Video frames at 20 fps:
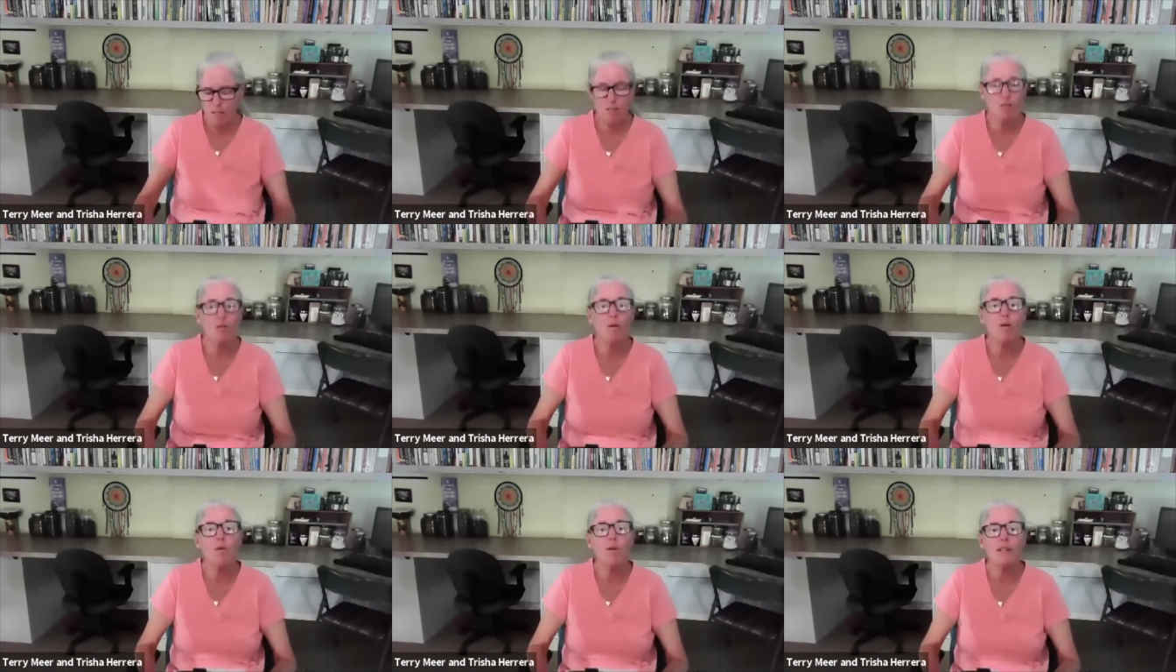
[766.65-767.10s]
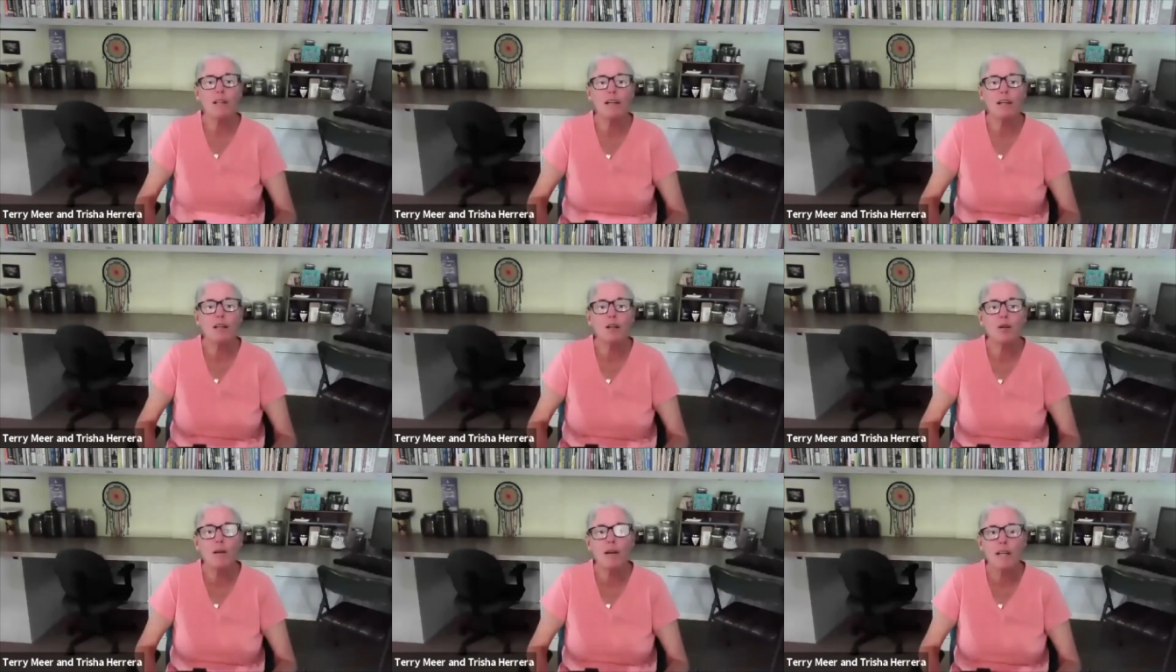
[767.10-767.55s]
growing
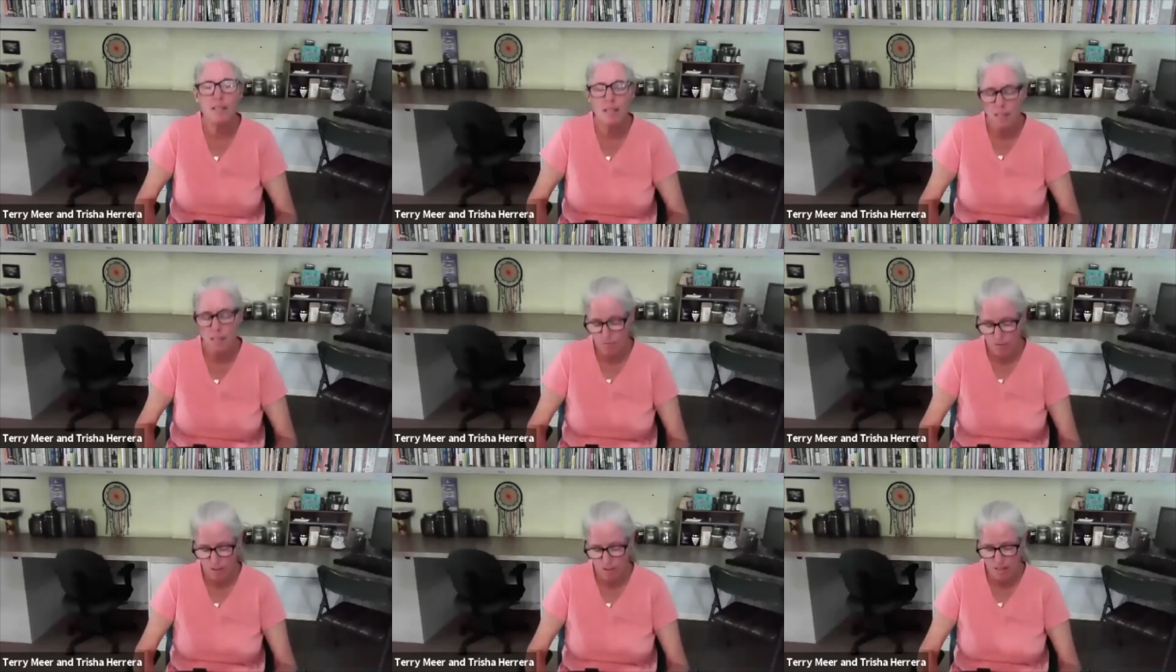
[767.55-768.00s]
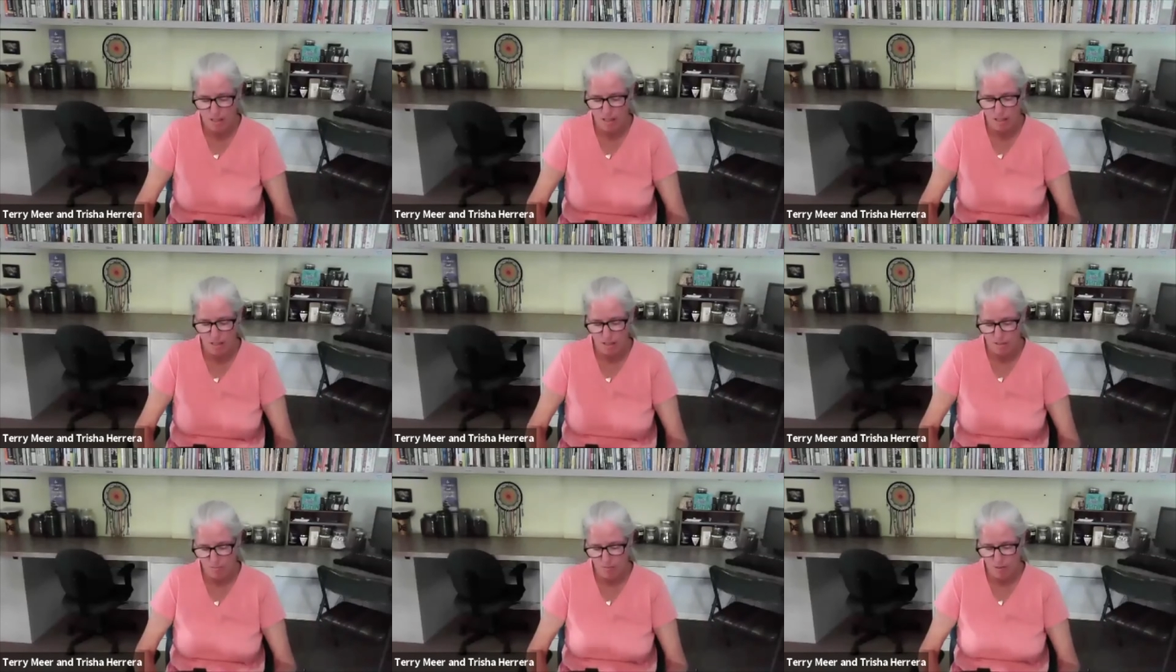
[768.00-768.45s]
like crazy if it's in
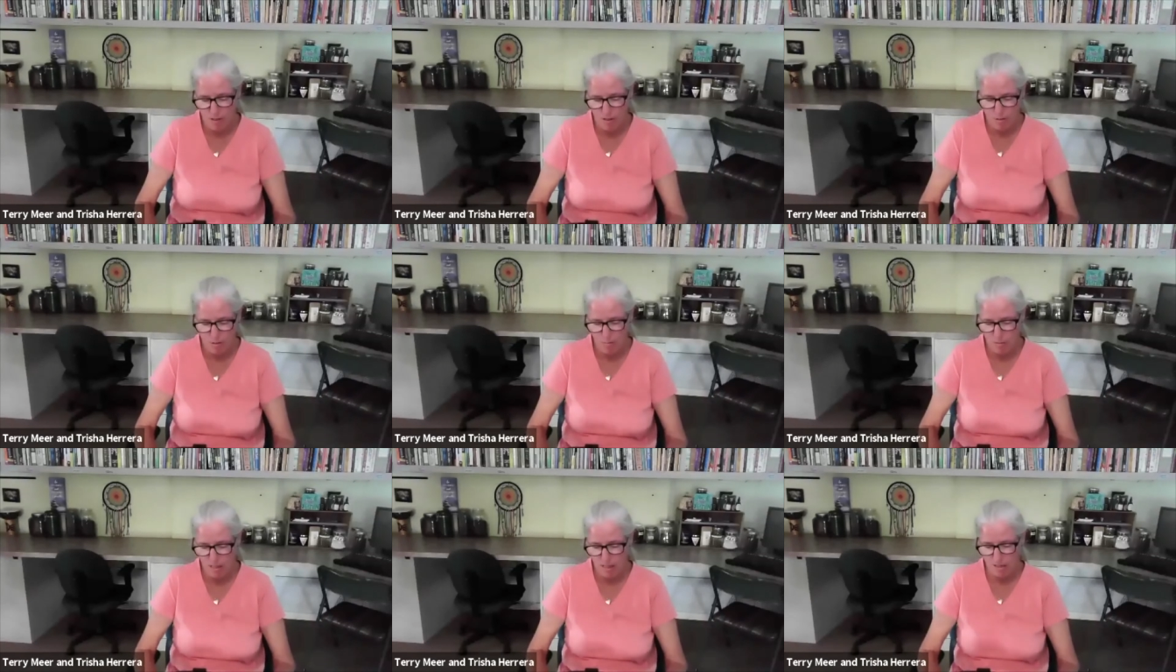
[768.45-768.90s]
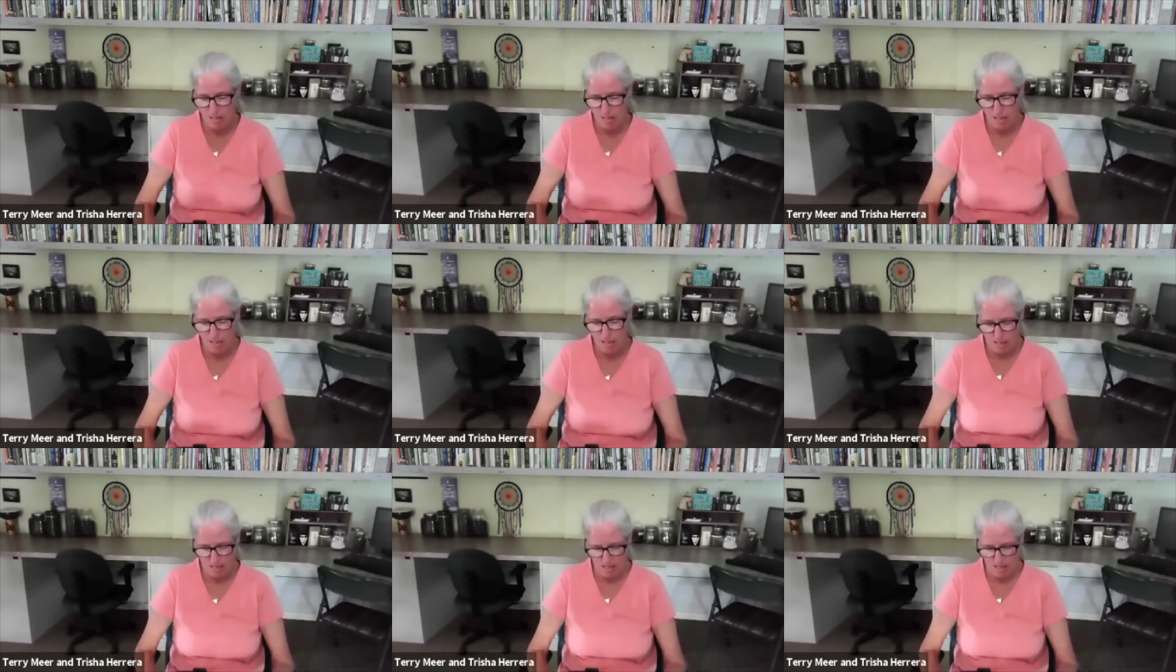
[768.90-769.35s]
an environment that
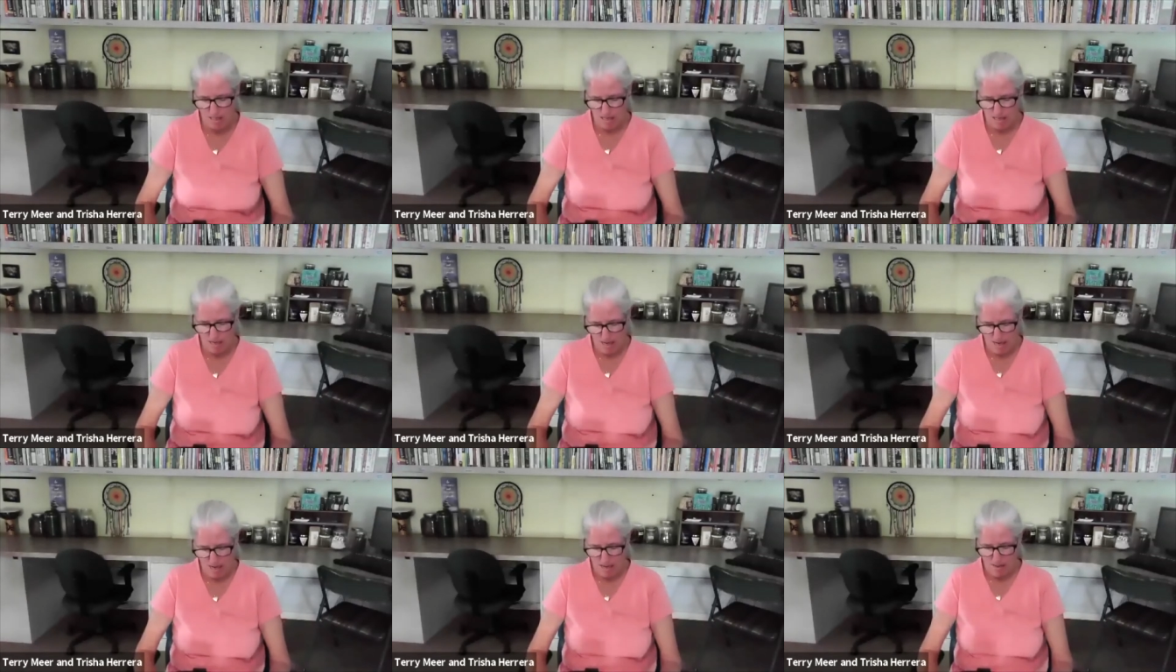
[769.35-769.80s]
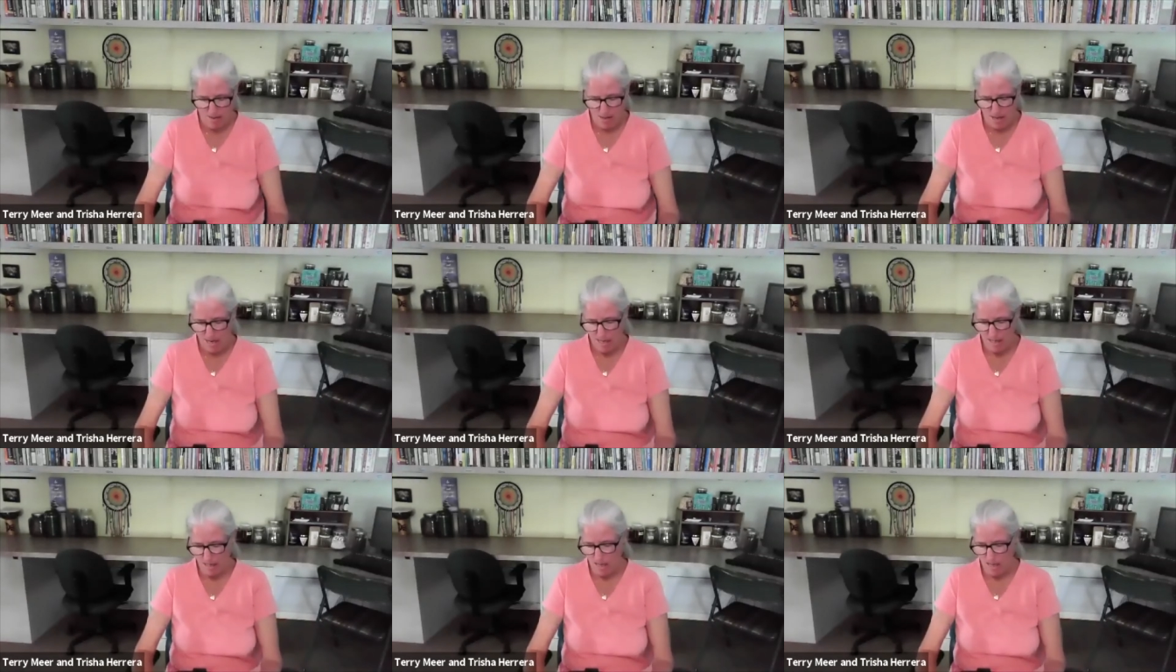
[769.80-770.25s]

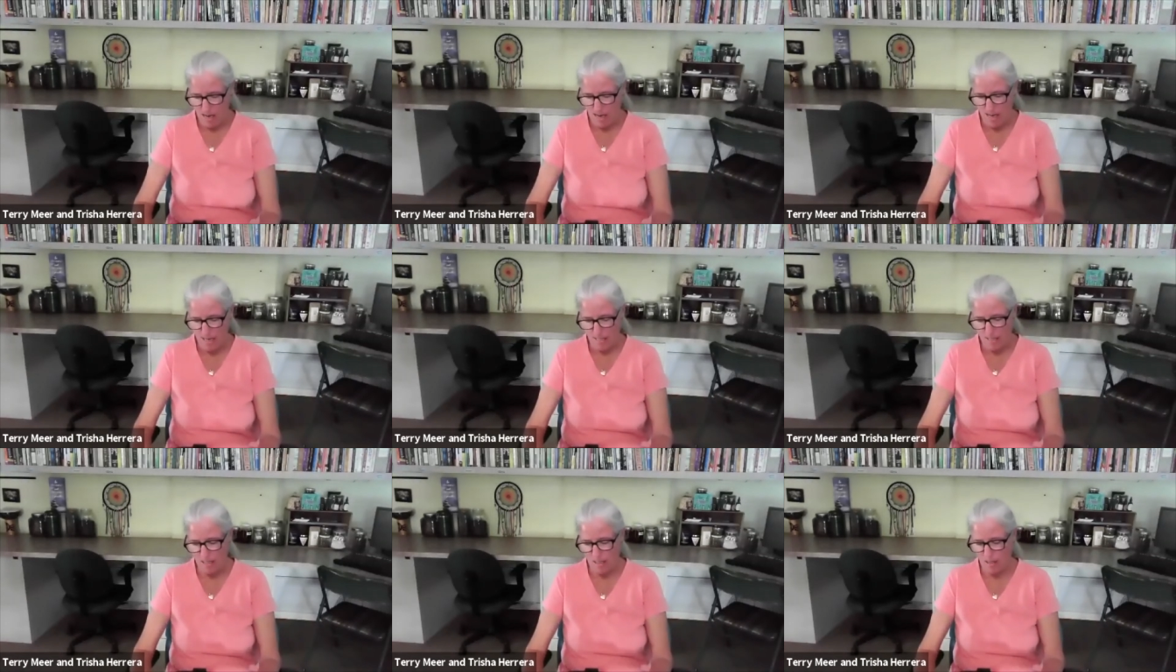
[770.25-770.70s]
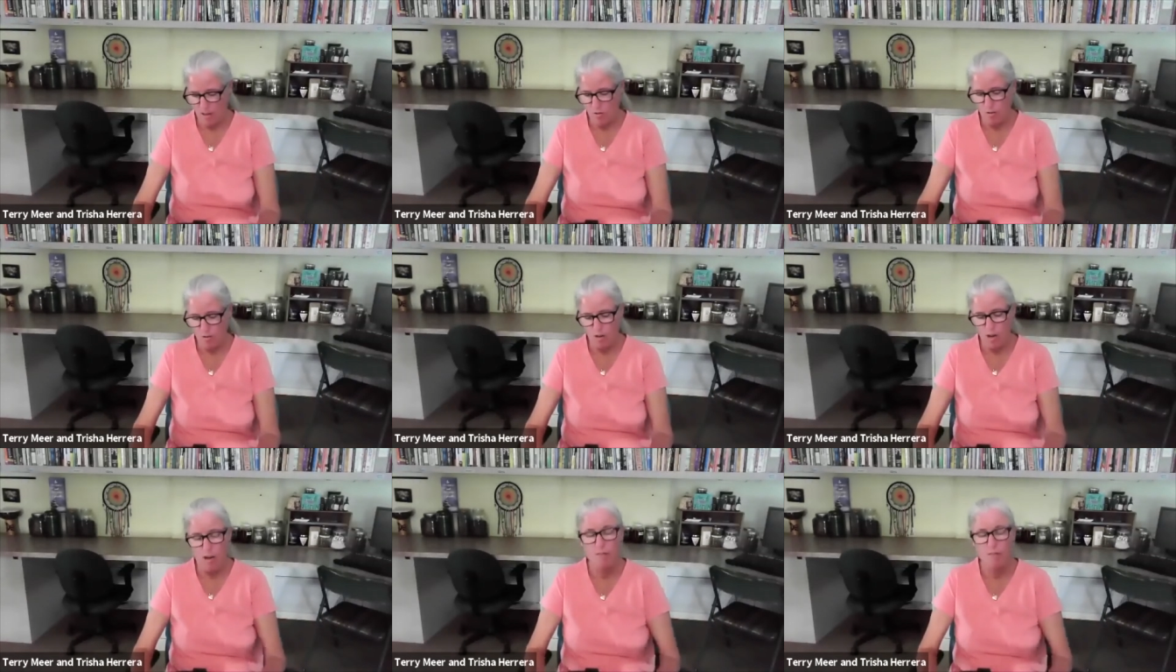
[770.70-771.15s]
it likes. So
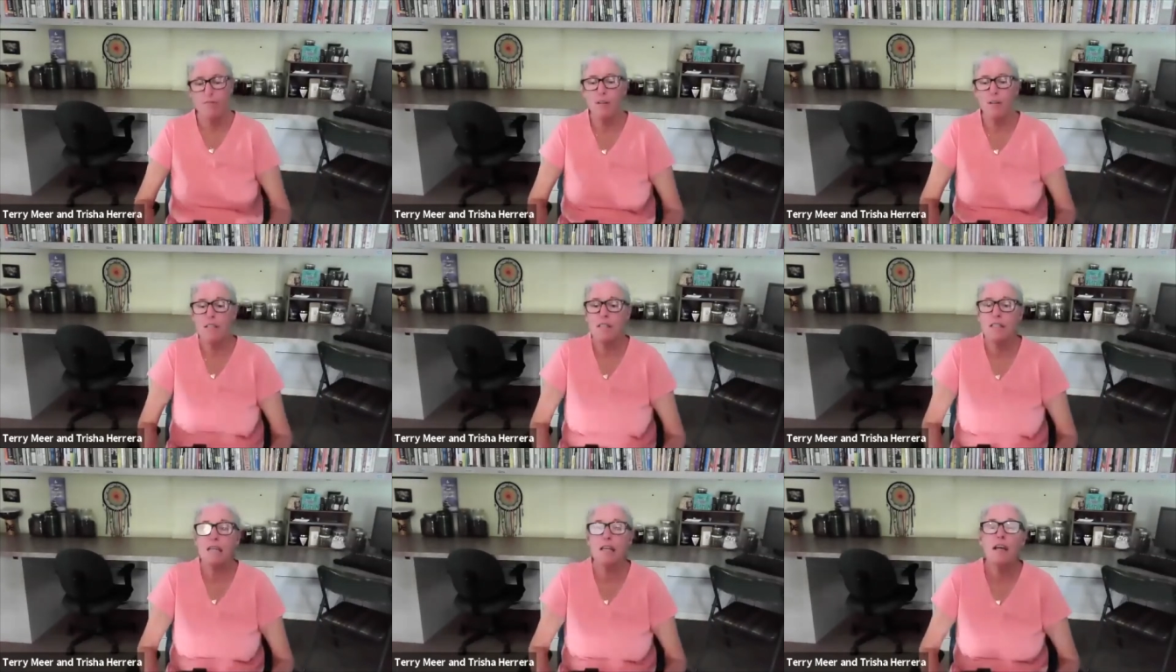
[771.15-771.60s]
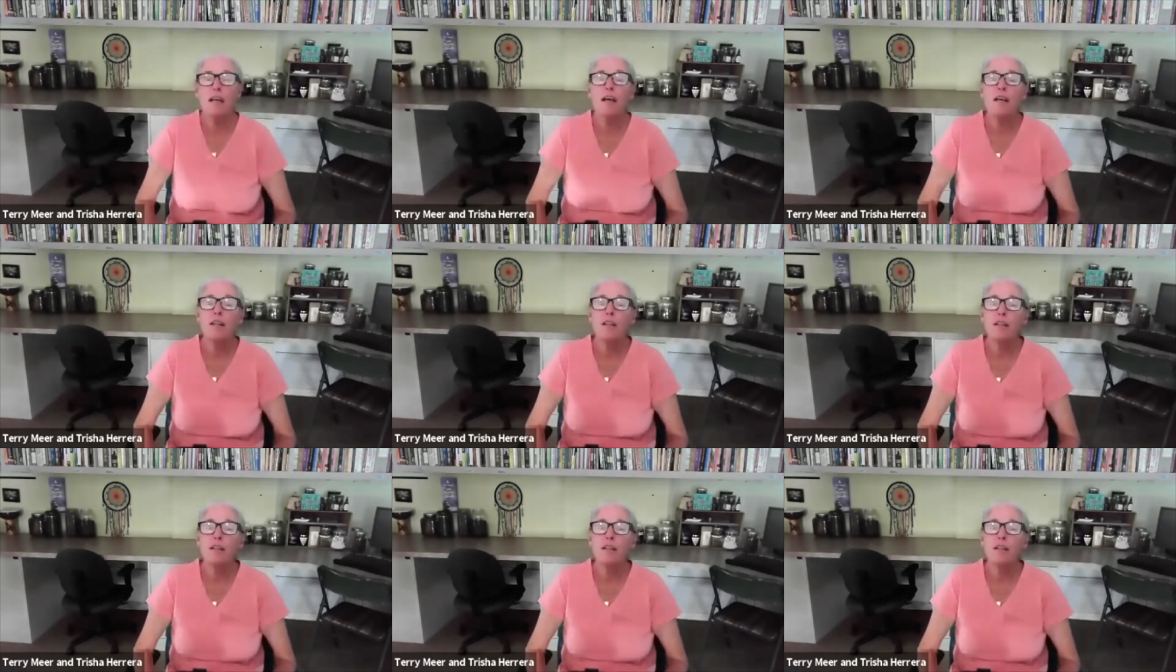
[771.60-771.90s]
they're not fussy.